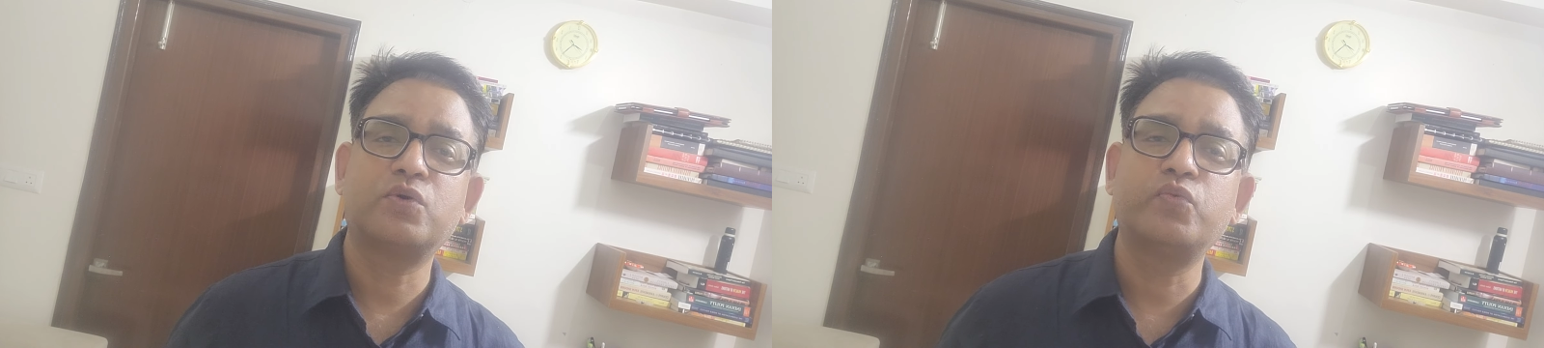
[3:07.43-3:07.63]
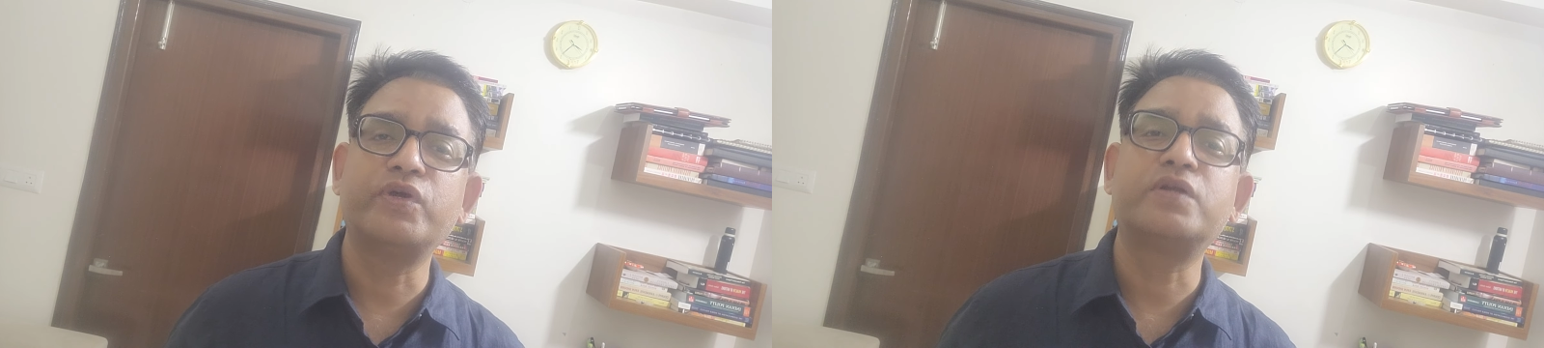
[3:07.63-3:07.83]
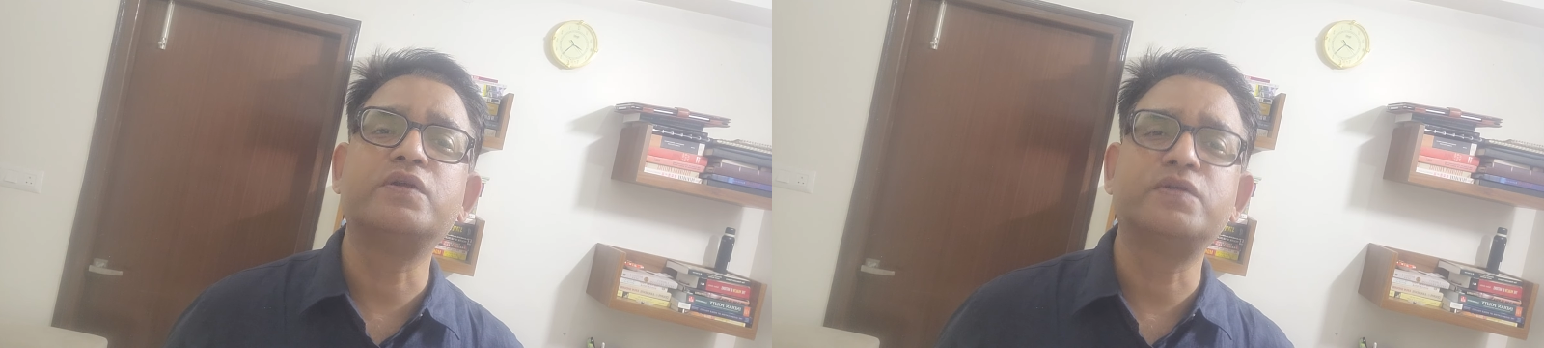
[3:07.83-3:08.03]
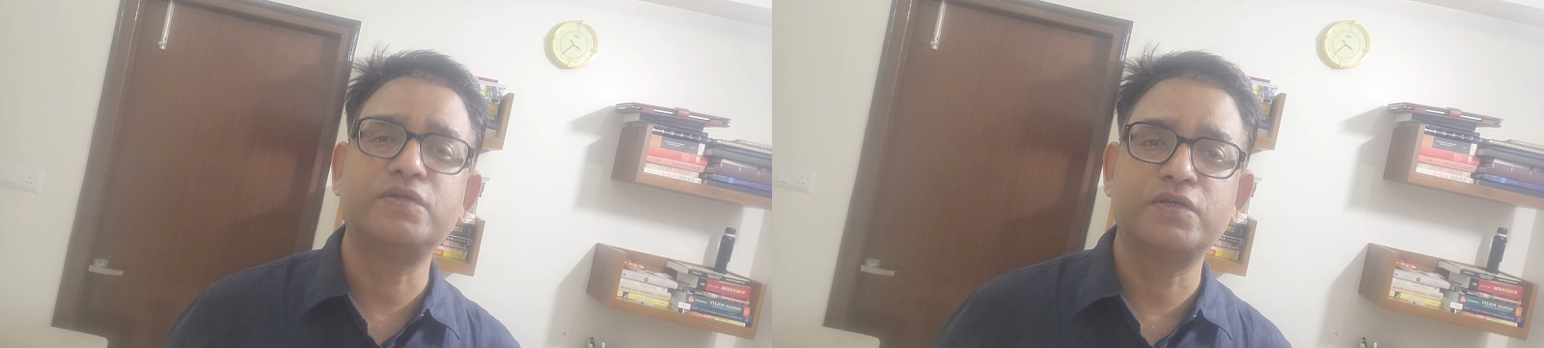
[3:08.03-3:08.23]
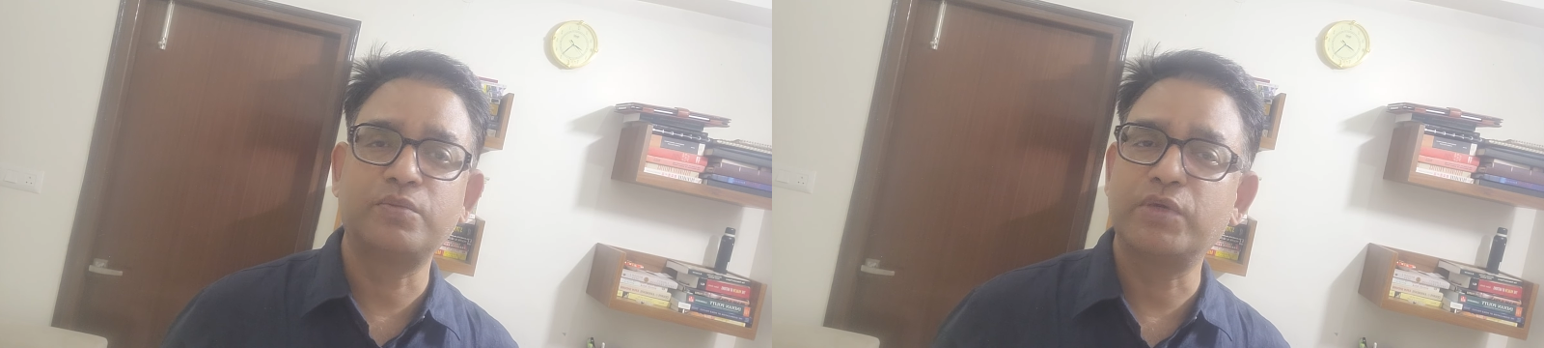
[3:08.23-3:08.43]
quick
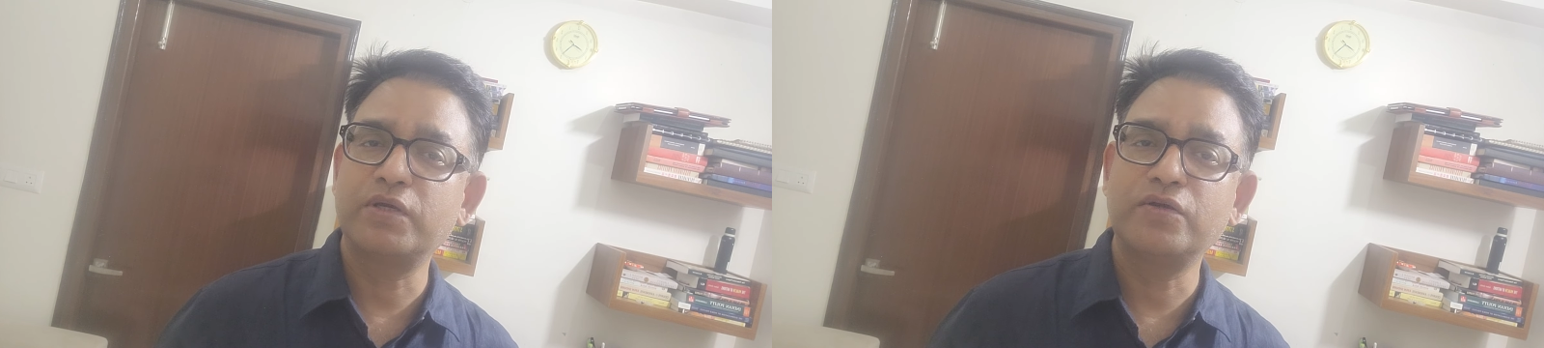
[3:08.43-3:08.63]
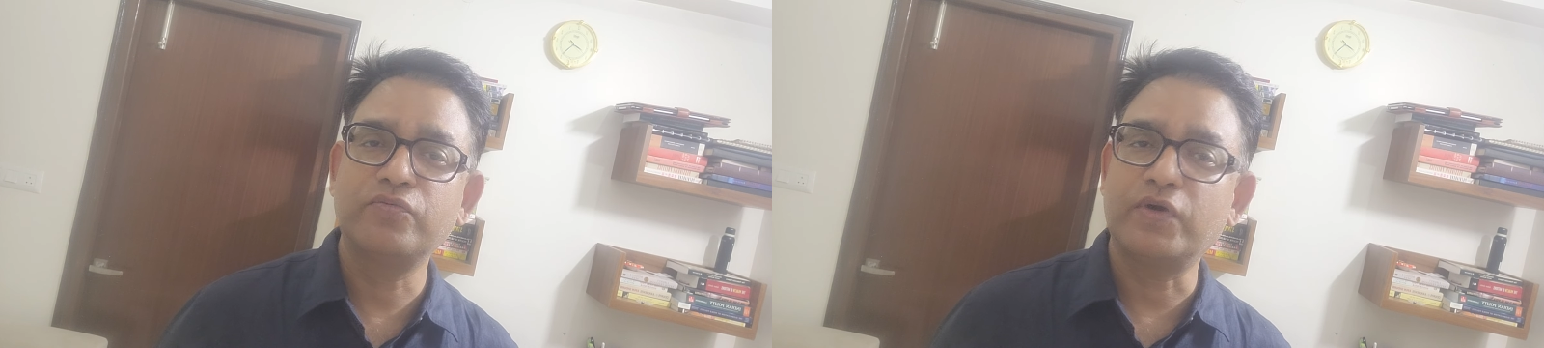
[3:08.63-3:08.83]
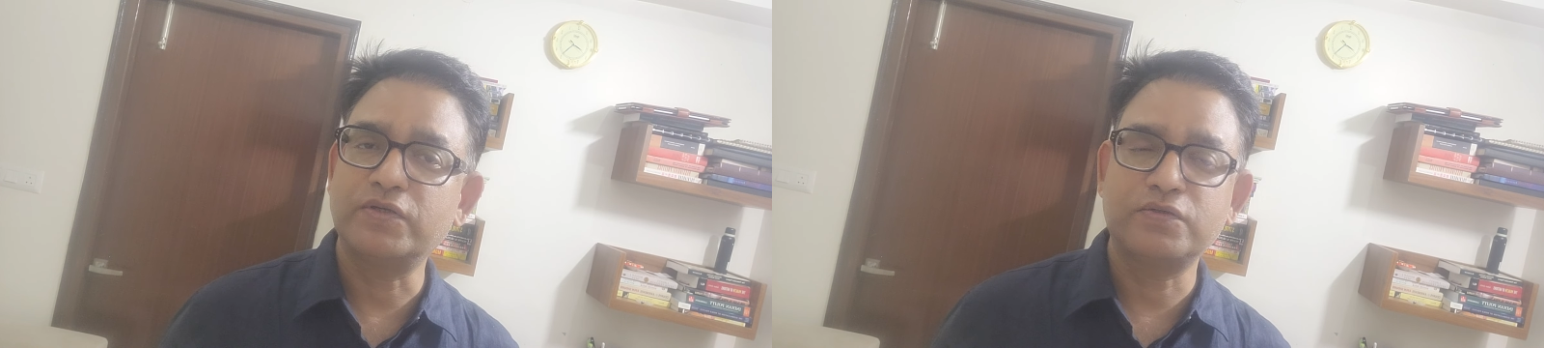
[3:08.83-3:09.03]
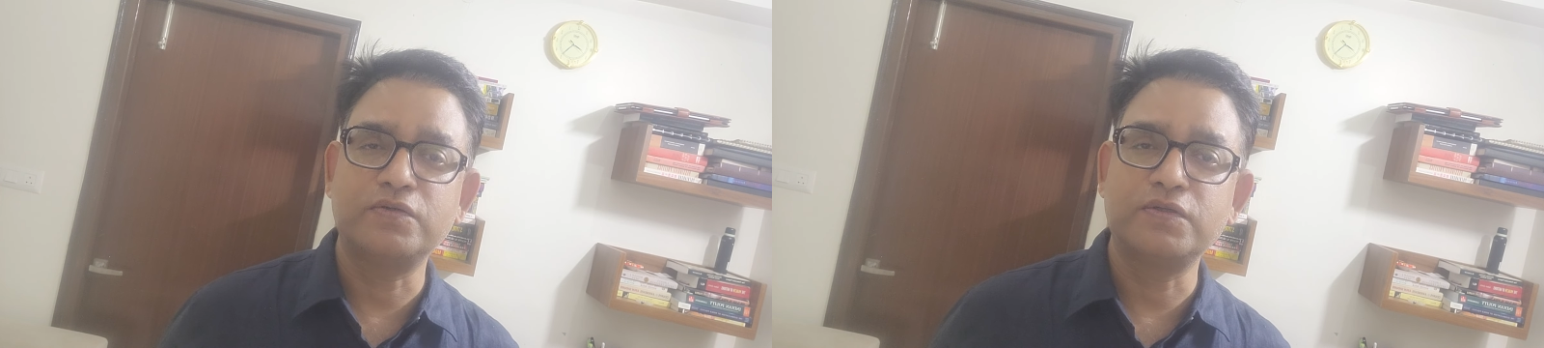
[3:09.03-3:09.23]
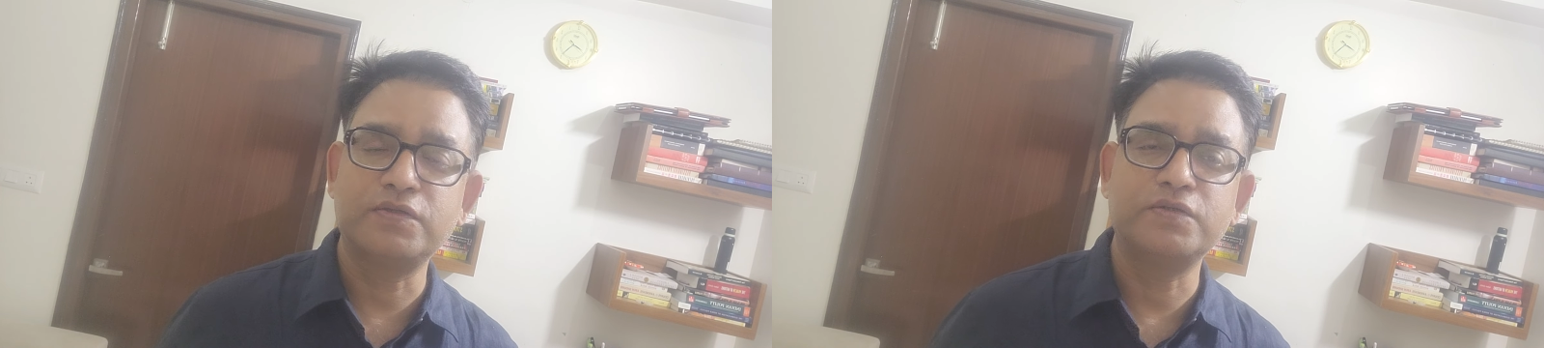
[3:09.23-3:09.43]
decision making, faster
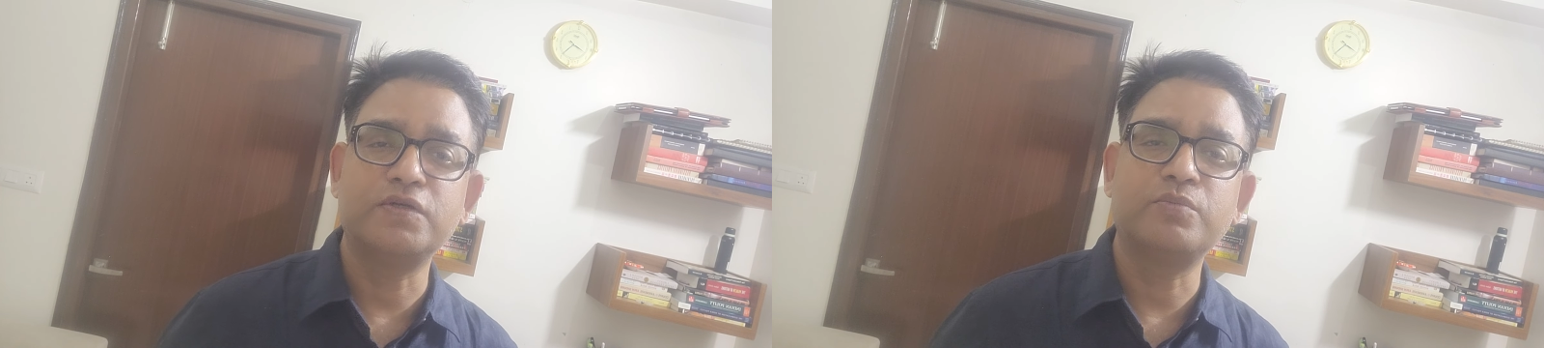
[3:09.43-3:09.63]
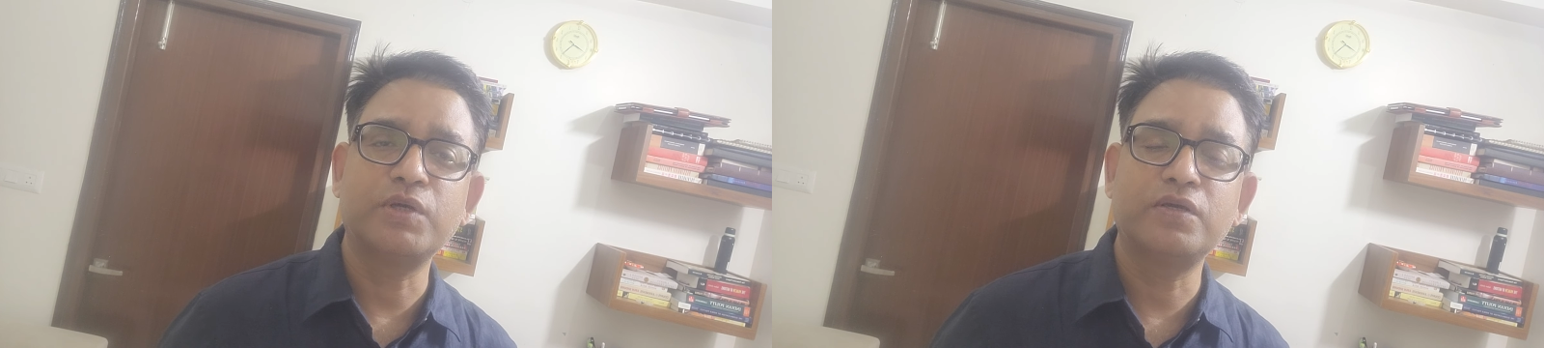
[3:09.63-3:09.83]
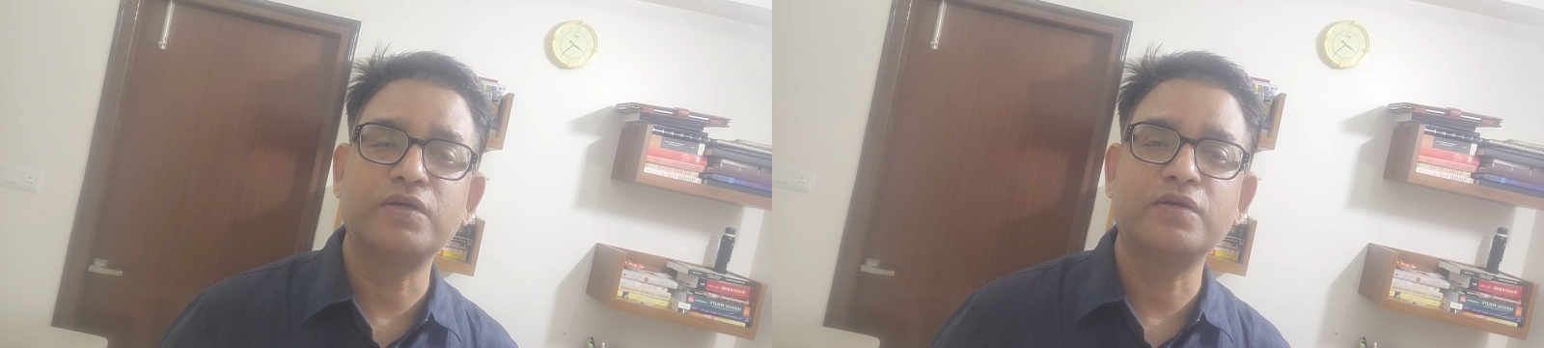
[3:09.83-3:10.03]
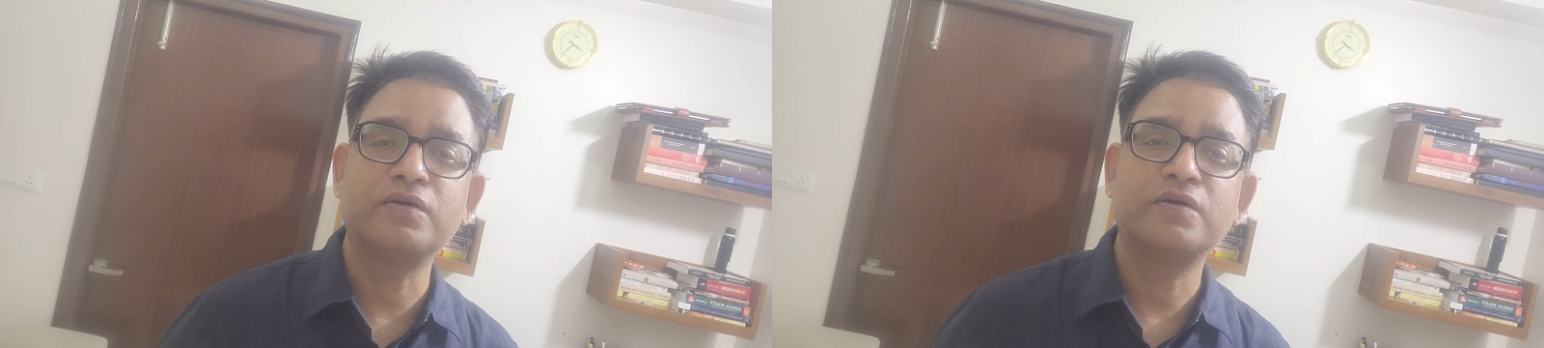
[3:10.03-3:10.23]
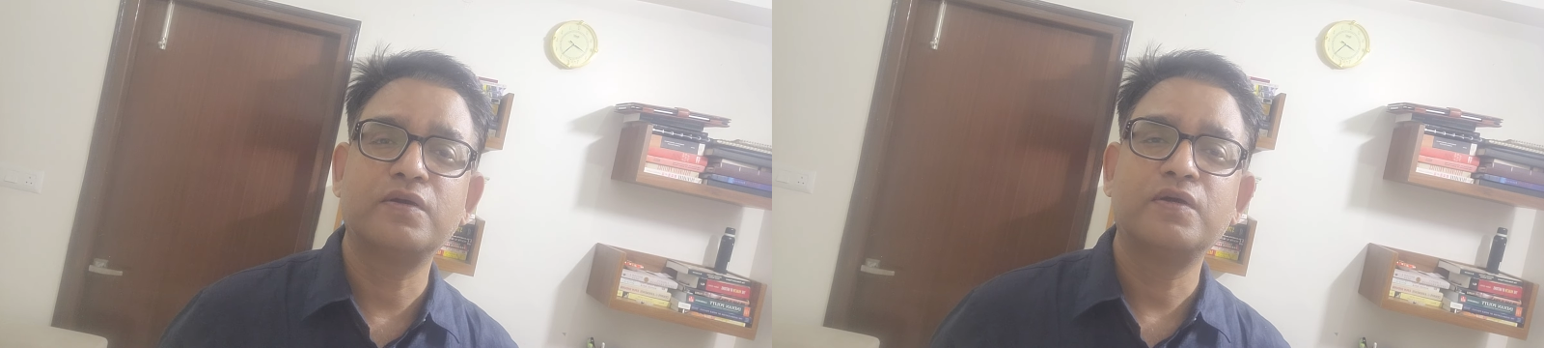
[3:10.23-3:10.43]
decision making,